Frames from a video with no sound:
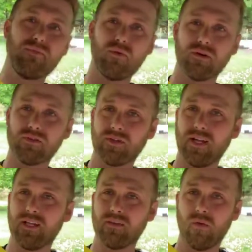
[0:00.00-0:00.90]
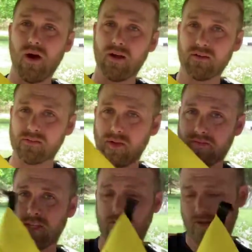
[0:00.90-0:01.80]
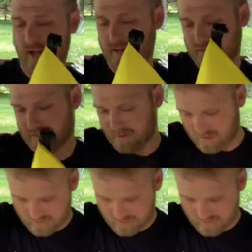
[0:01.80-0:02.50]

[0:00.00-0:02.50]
for draining the water so everything dries.